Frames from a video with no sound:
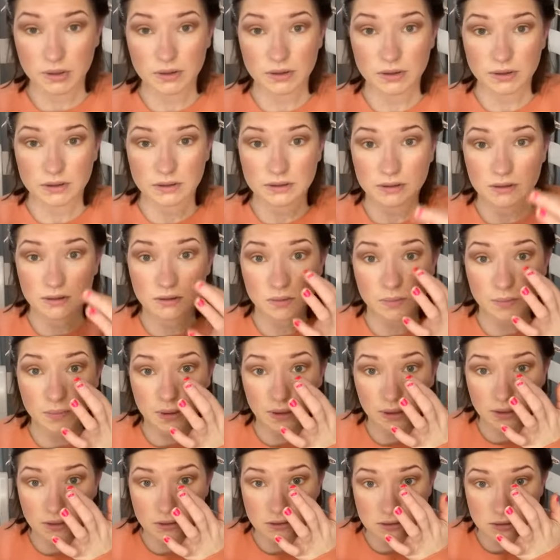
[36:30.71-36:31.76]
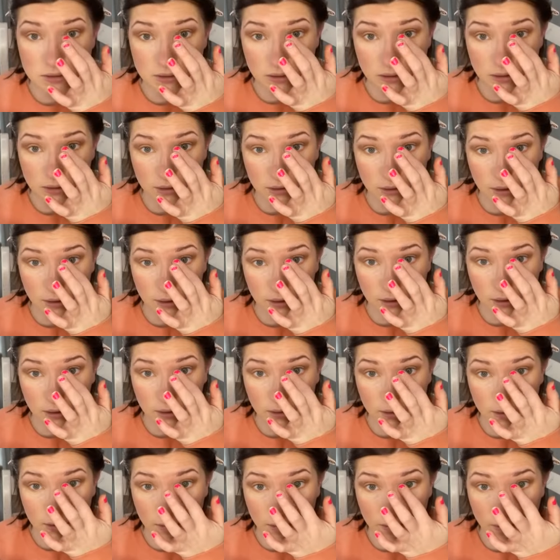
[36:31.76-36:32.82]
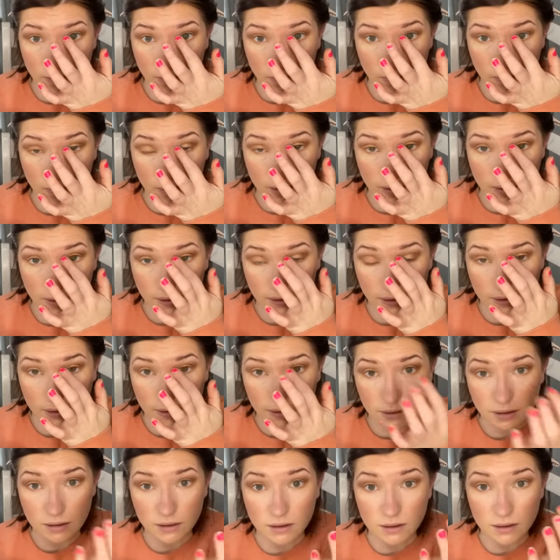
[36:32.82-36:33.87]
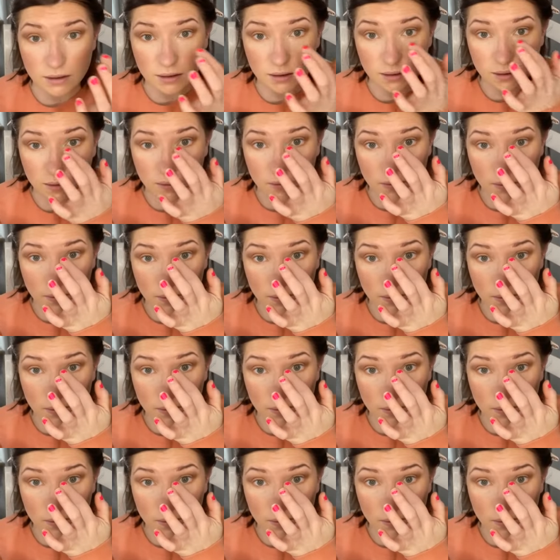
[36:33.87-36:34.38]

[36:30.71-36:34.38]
put a little bit in the inner corner here.